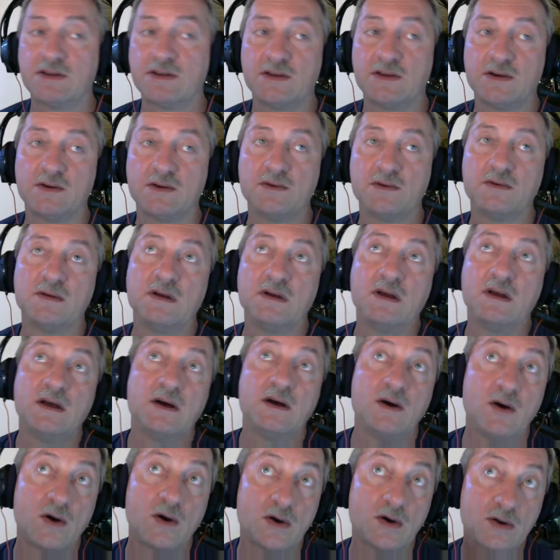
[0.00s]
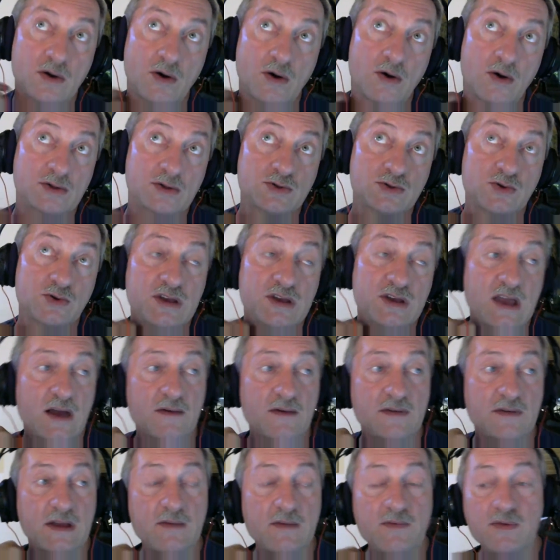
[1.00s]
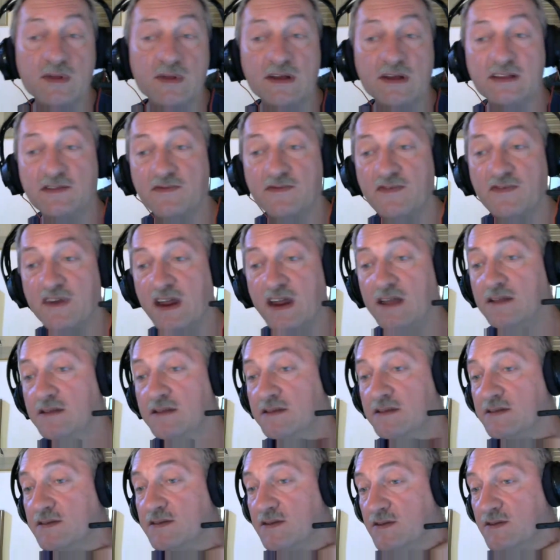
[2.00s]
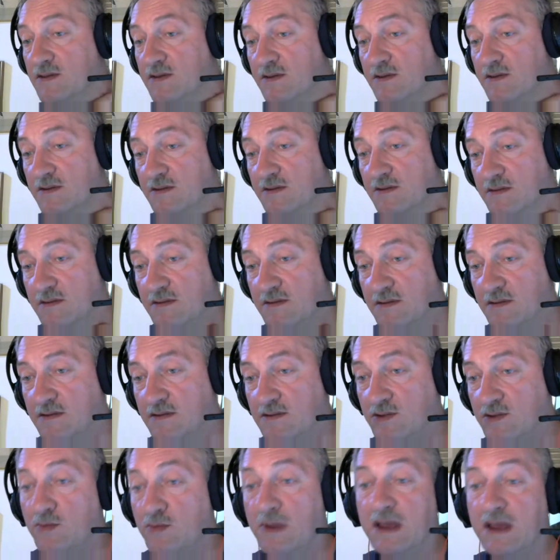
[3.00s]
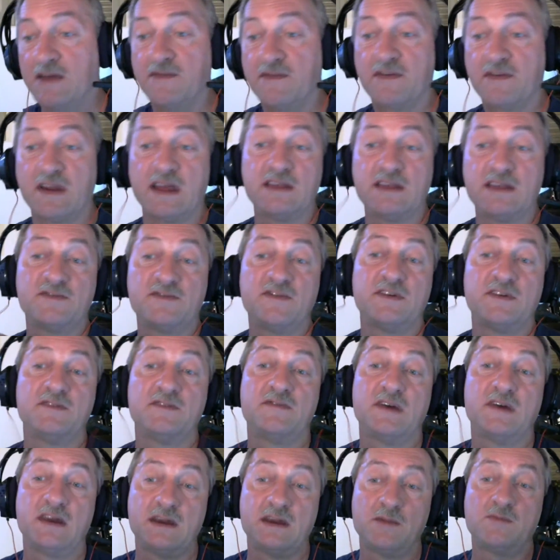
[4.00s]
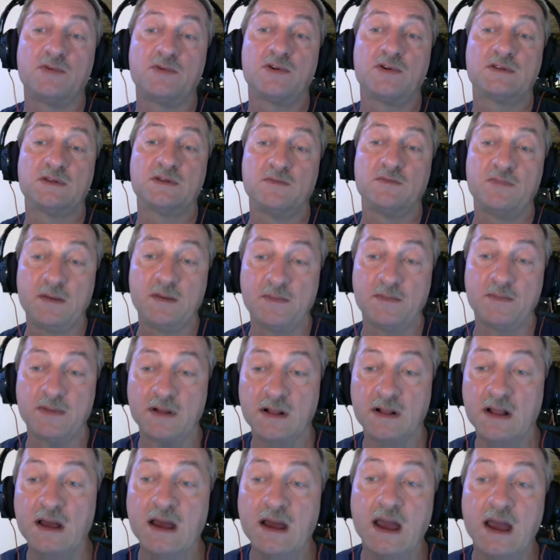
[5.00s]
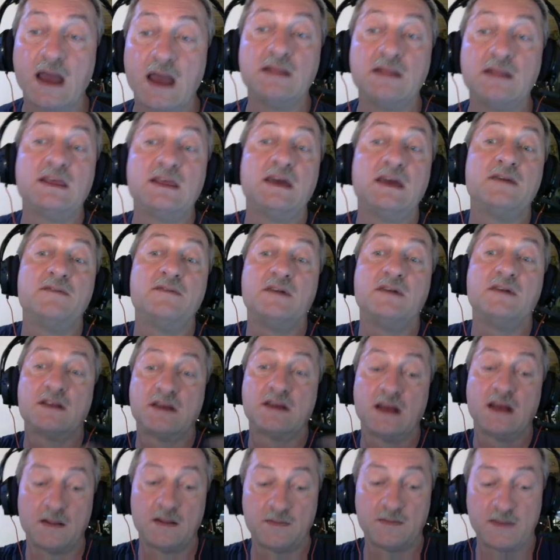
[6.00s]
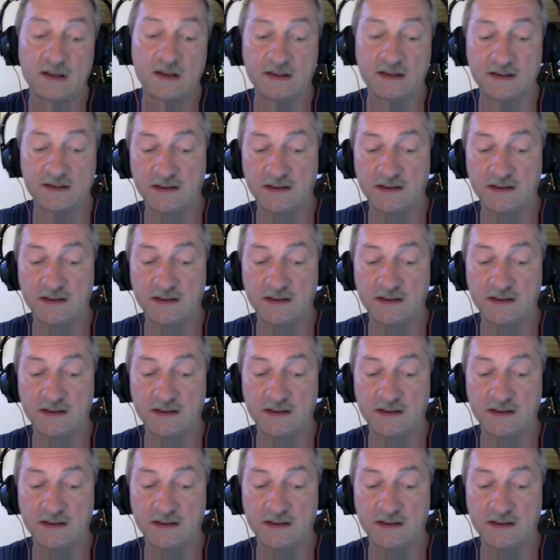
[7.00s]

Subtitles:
So or to have influence friends, to make friends with very important people, and they will help us.